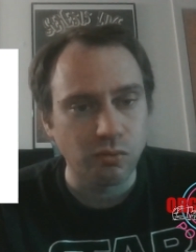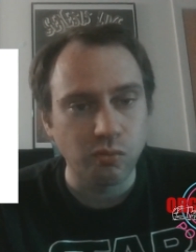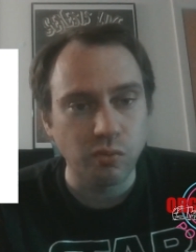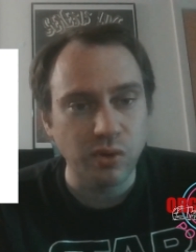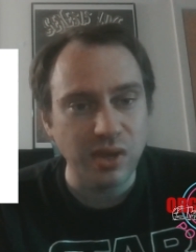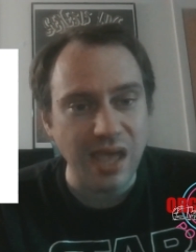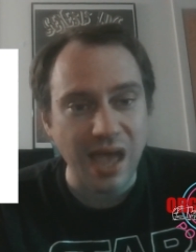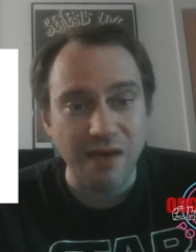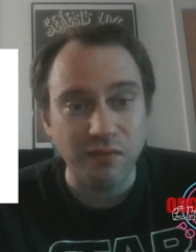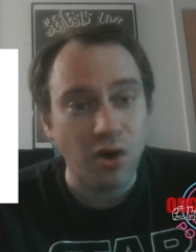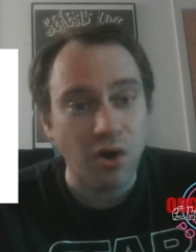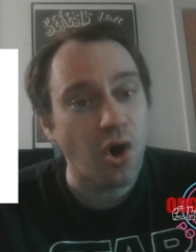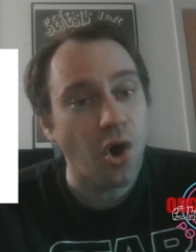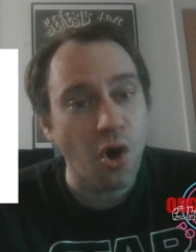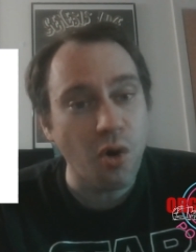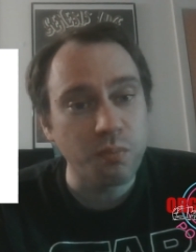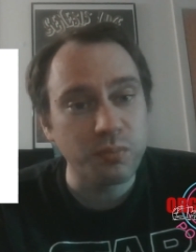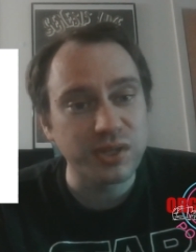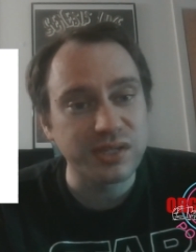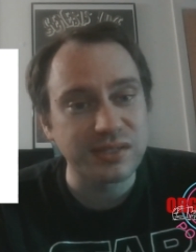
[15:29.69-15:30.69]
we have a
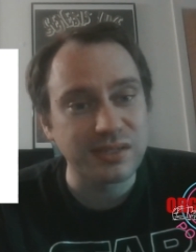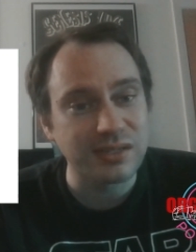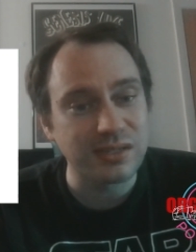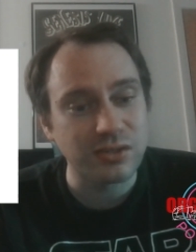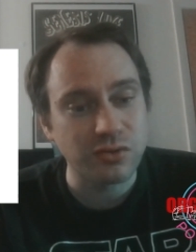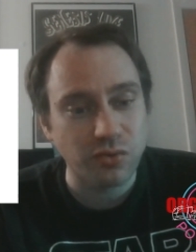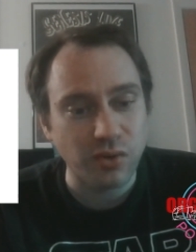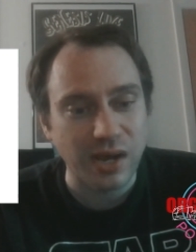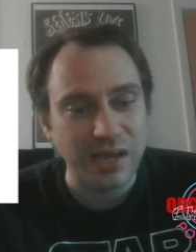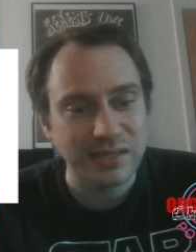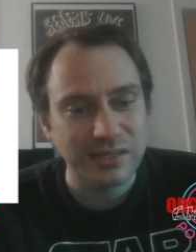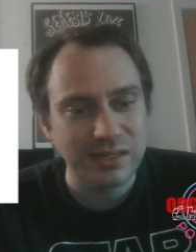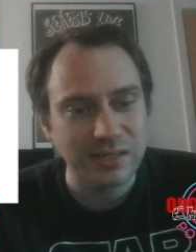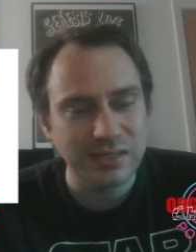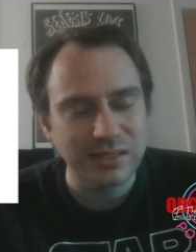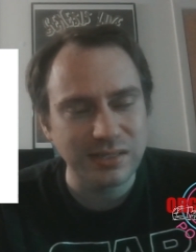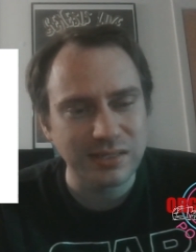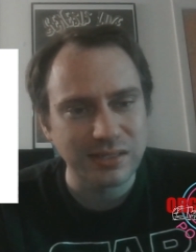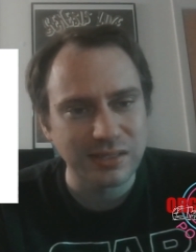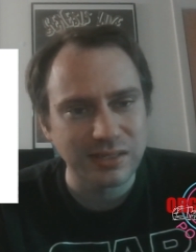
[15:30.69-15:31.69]
homelessness
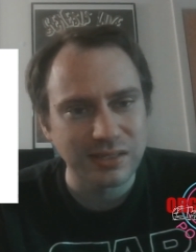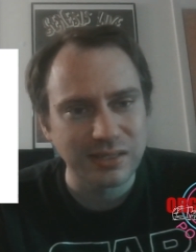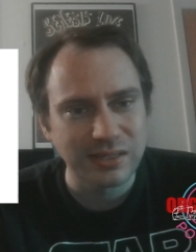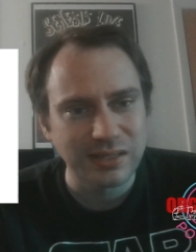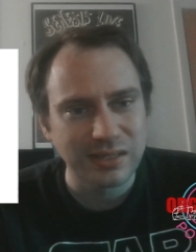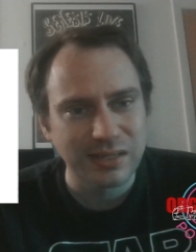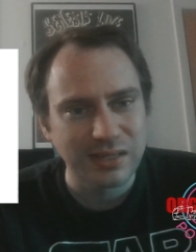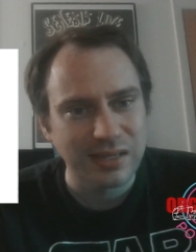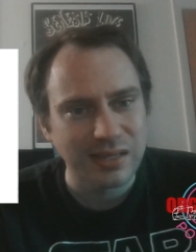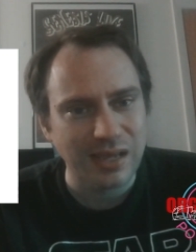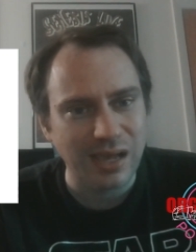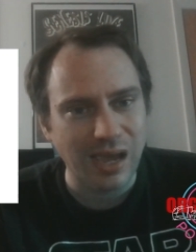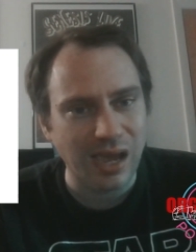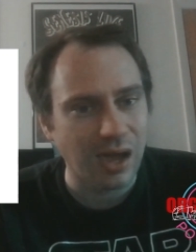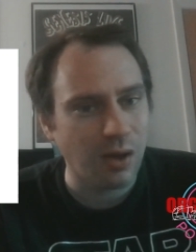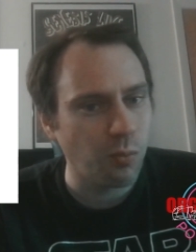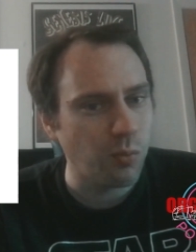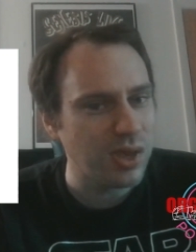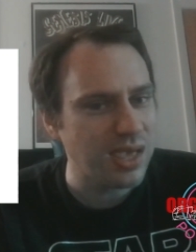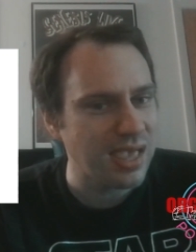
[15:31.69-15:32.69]
crisis
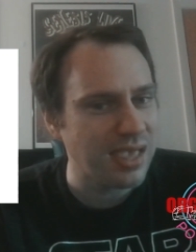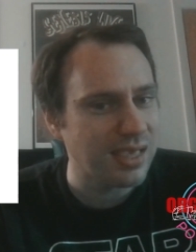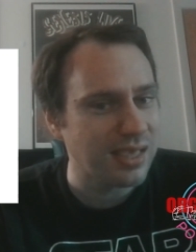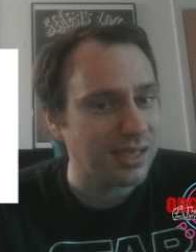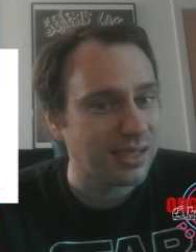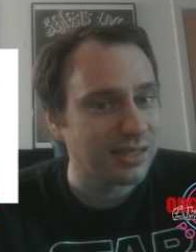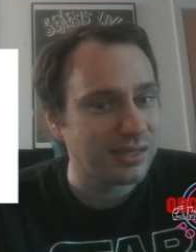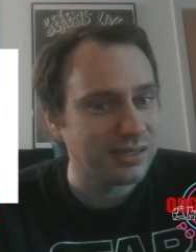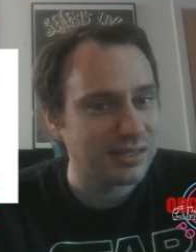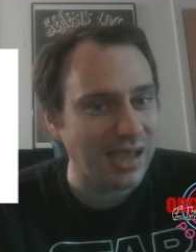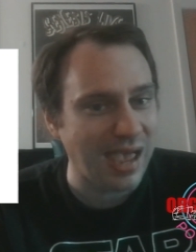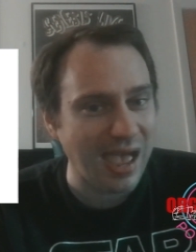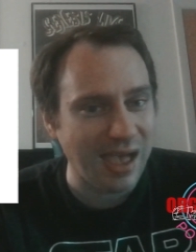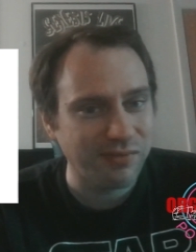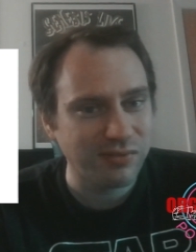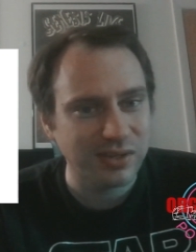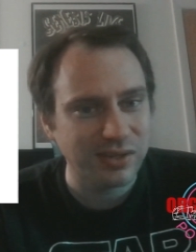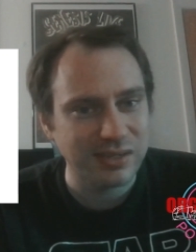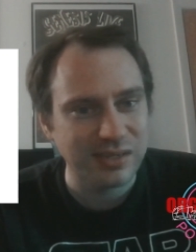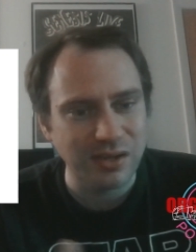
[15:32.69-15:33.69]
and we
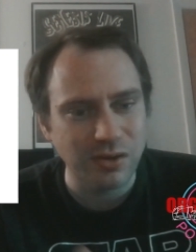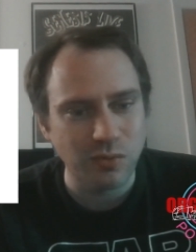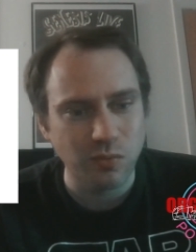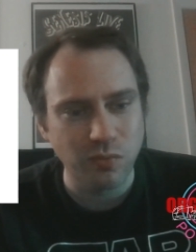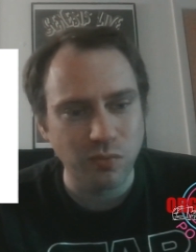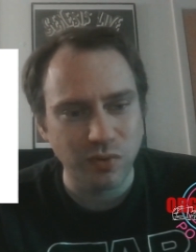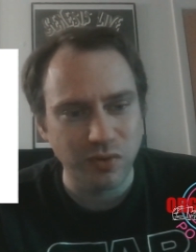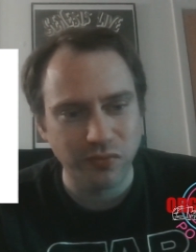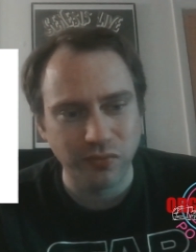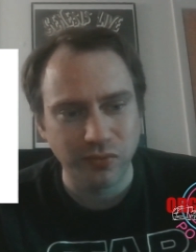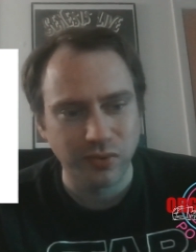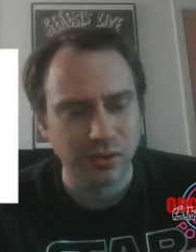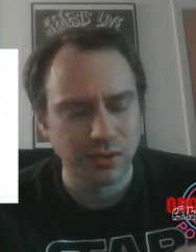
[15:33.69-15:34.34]
have to deal with